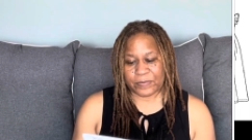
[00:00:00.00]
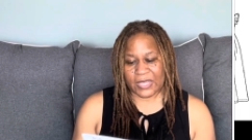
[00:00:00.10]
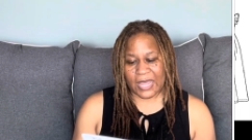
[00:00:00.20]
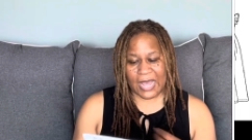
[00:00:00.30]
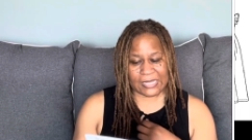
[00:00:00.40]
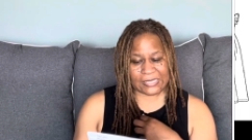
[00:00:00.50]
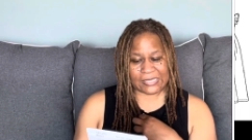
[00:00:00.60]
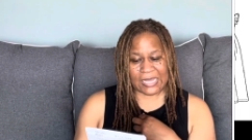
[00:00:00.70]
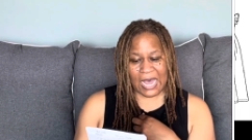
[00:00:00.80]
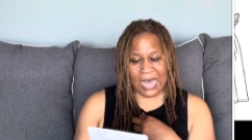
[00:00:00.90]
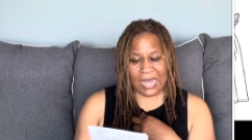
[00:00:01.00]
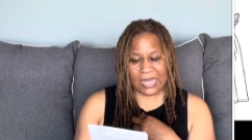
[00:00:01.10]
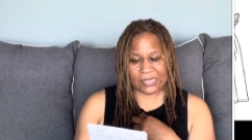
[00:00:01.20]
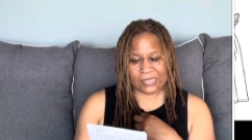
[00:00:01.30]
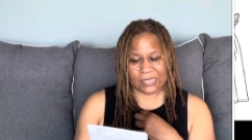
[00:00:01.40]
It has
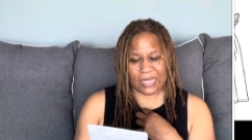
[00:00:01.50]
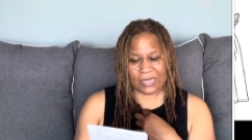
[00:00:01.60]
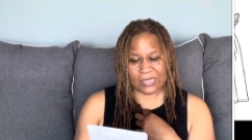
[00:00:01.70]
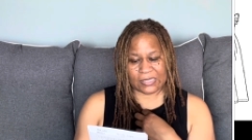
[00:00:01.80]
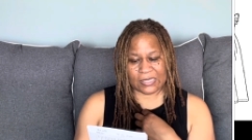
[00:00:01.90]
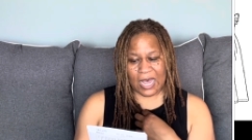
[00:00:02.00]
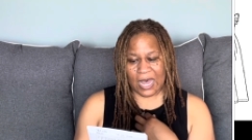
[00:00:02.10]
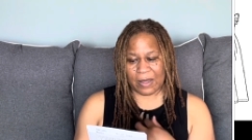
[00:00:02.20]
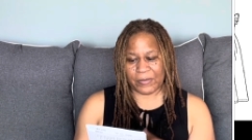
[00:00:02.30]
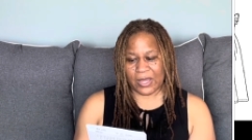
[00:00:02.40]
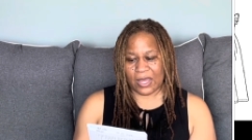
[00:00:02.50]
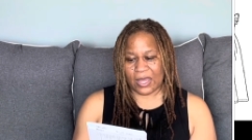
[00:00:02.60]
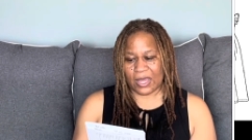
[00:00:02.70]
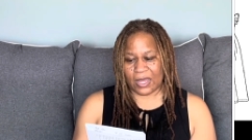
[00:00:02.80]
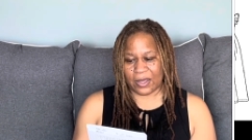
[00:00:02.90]
ties at the top.
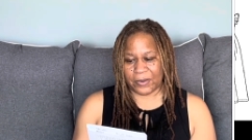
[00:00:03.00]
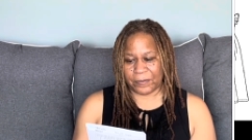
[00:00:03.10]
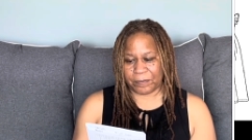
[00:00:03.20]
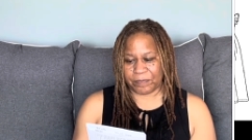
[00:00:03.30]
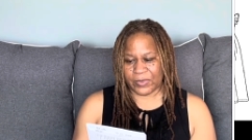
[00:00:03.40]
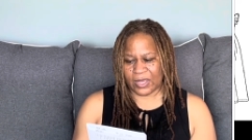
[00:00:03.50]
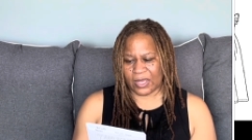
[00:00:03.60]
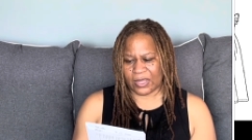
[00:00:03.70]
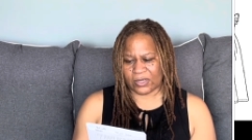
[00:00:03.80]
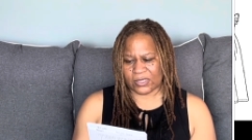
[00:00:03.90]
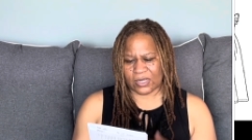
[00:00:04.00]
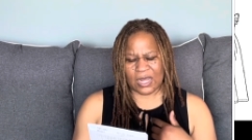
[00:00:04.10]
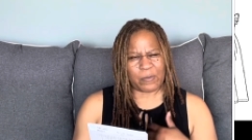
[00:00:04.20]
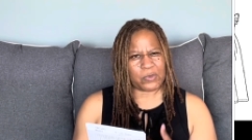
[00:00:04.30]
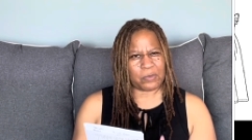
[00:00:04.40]
There's a couple